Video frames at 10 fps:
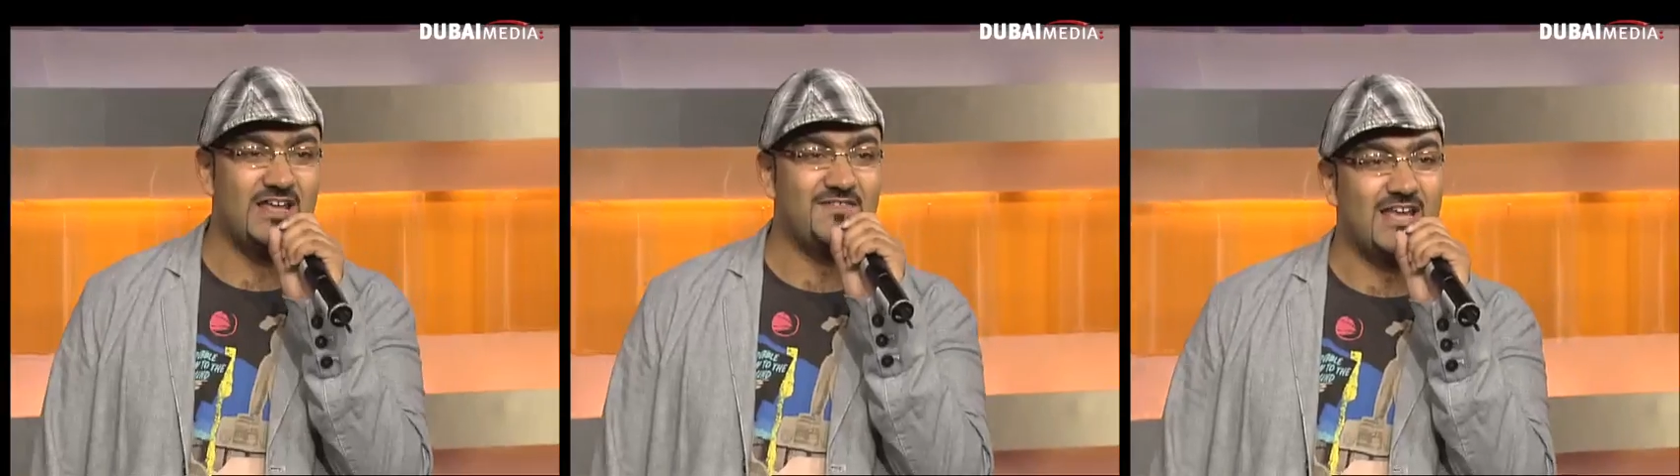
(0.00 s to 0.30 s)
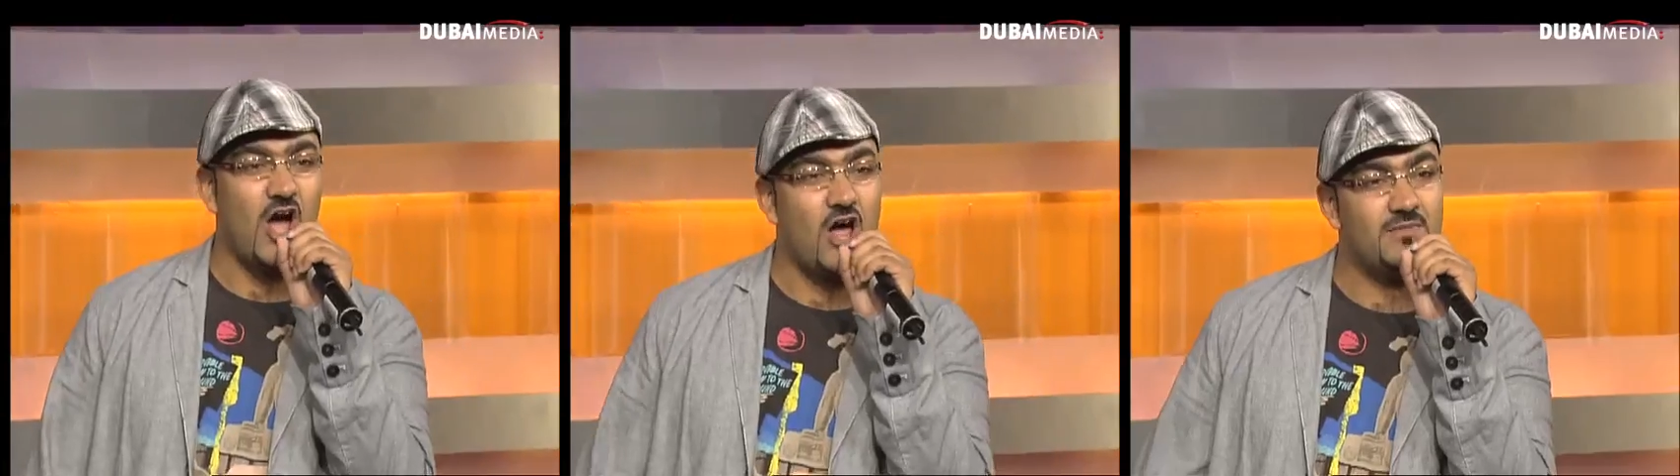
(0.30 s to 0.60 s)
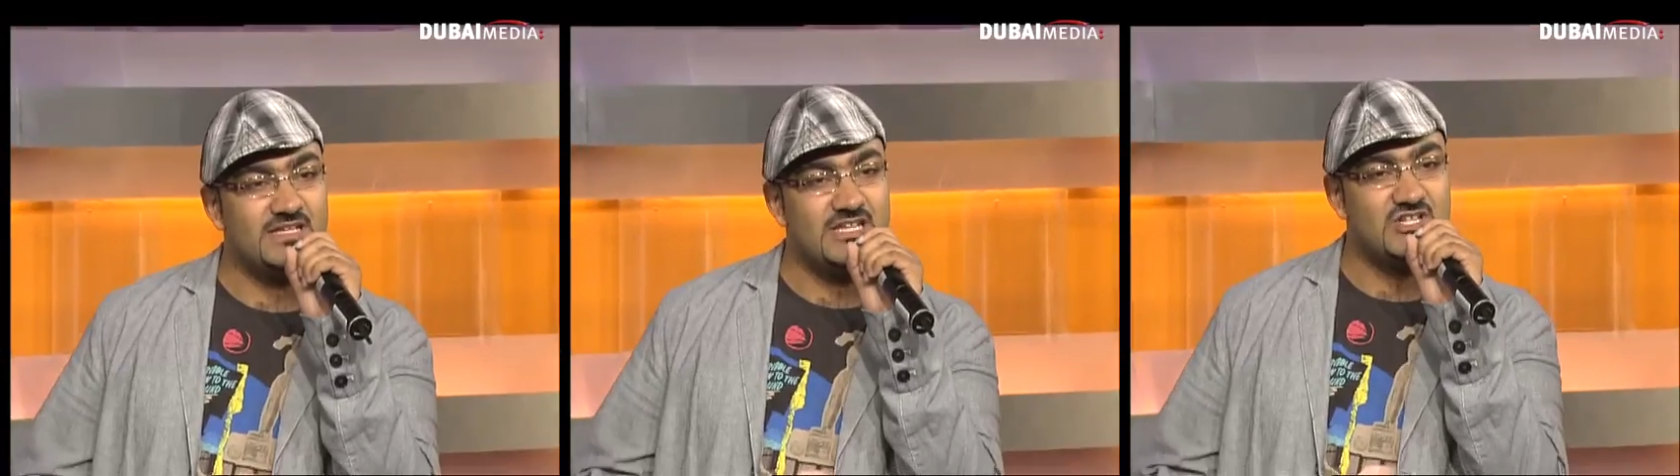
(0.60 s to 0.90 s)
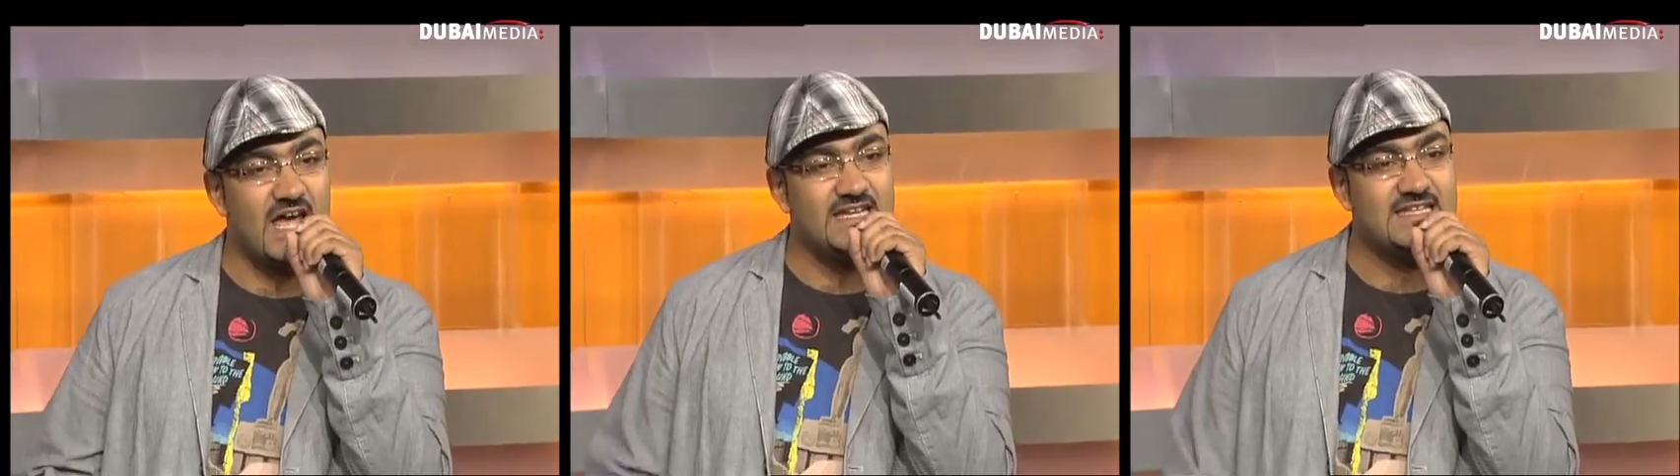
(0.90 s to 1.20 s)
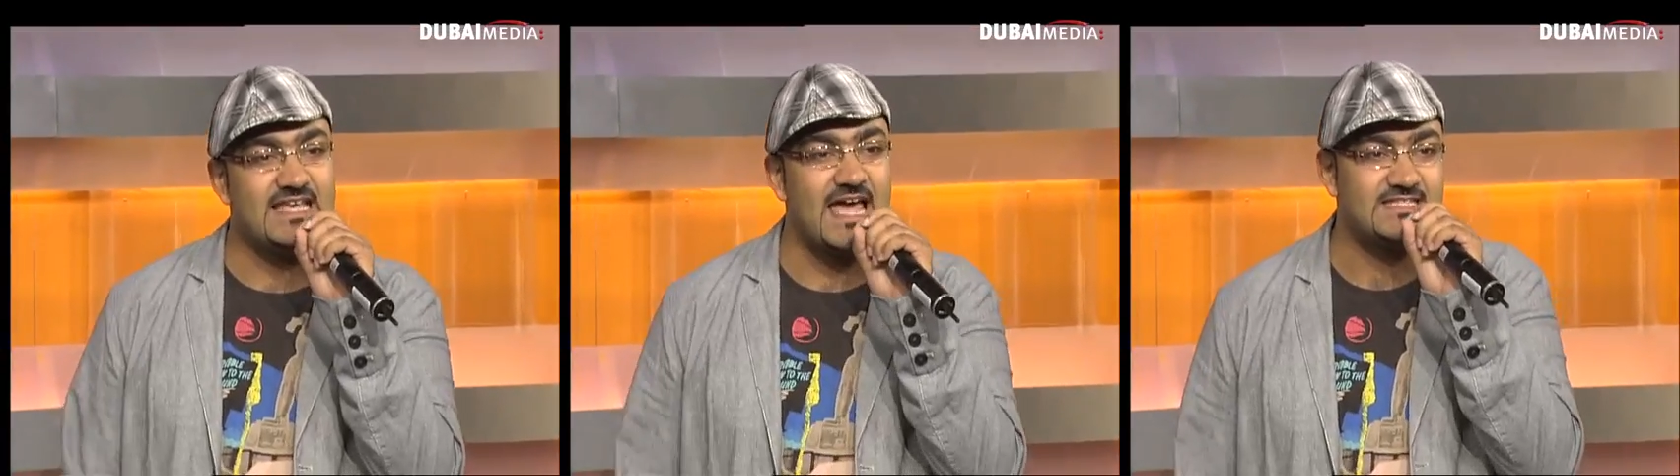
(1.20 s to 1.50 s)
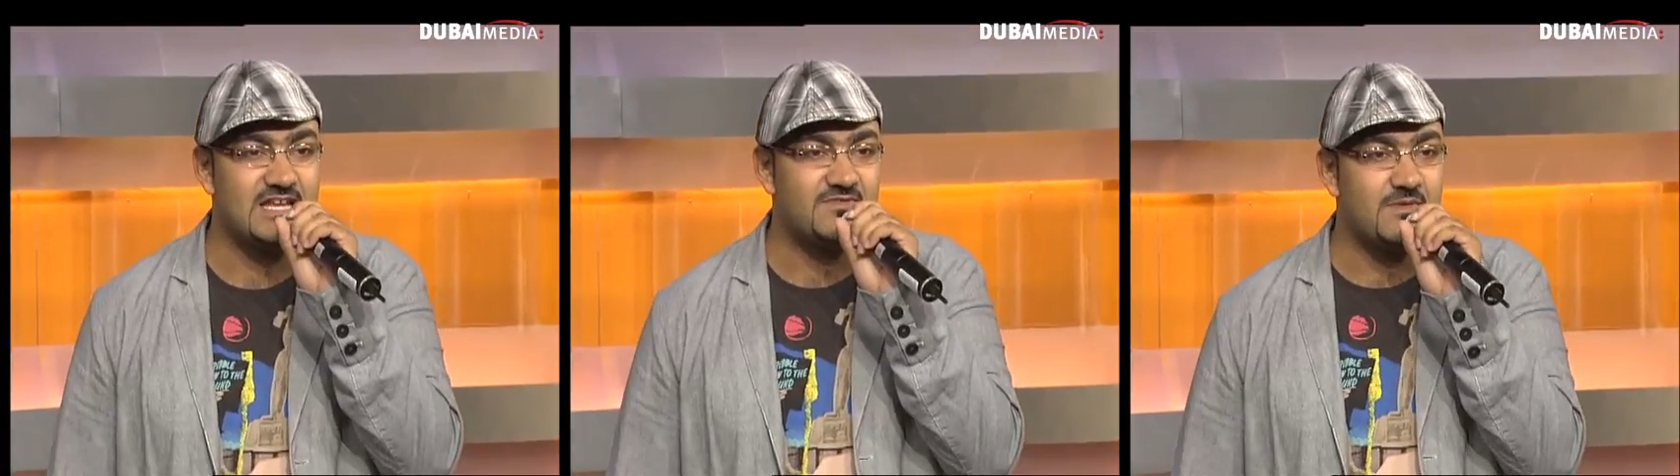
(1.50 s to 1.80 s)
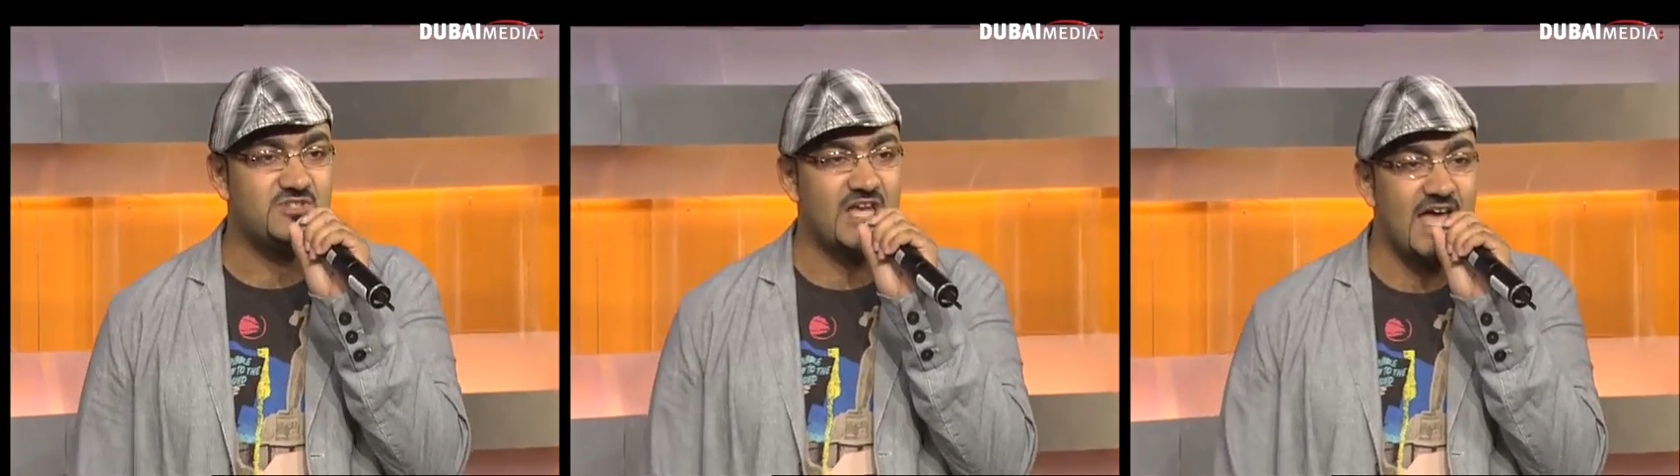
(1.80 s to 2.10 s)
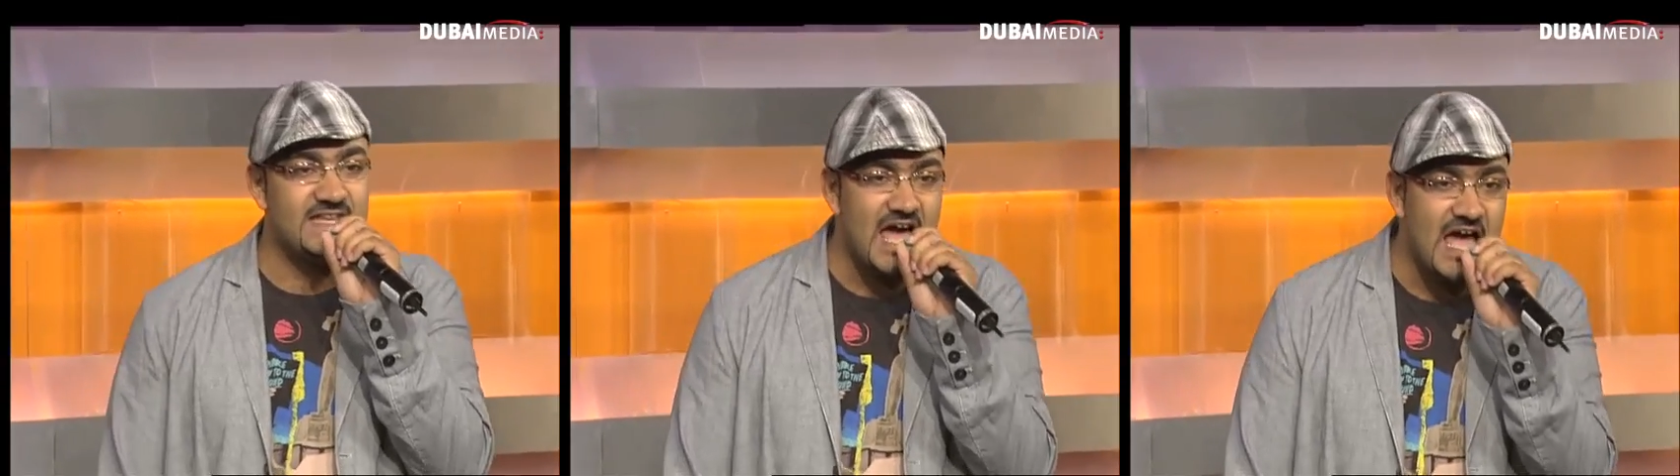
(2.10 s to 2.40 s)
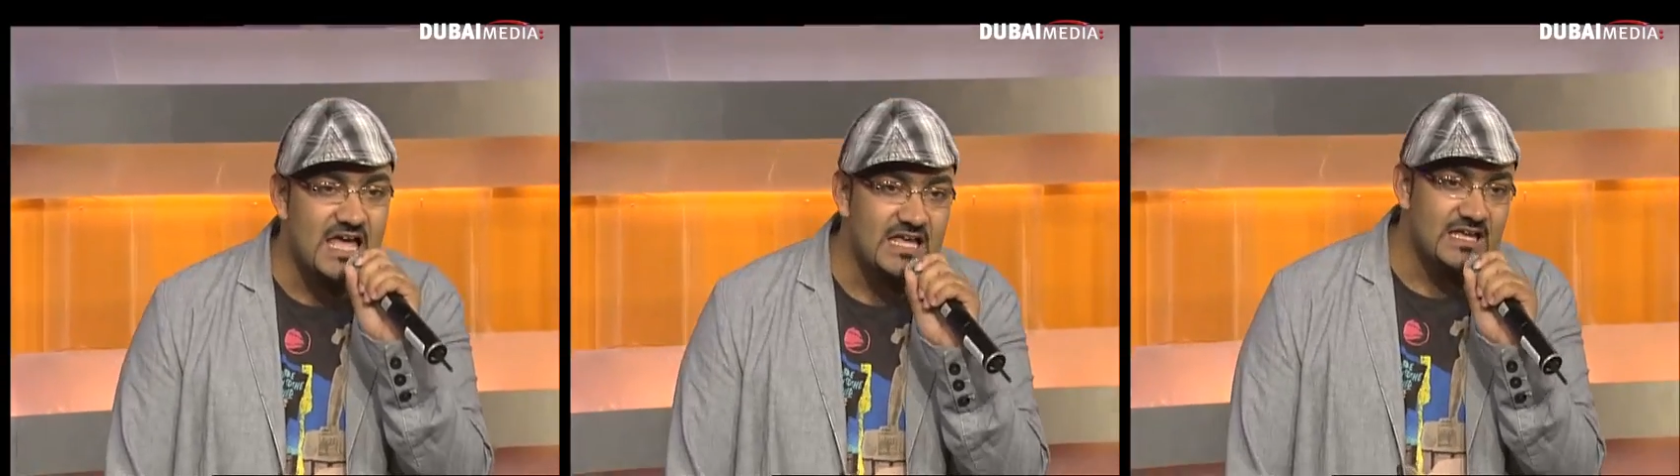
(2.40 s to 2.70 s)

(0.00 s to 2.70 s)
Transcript: you have like almondy Chinese eyes. Are you like from China?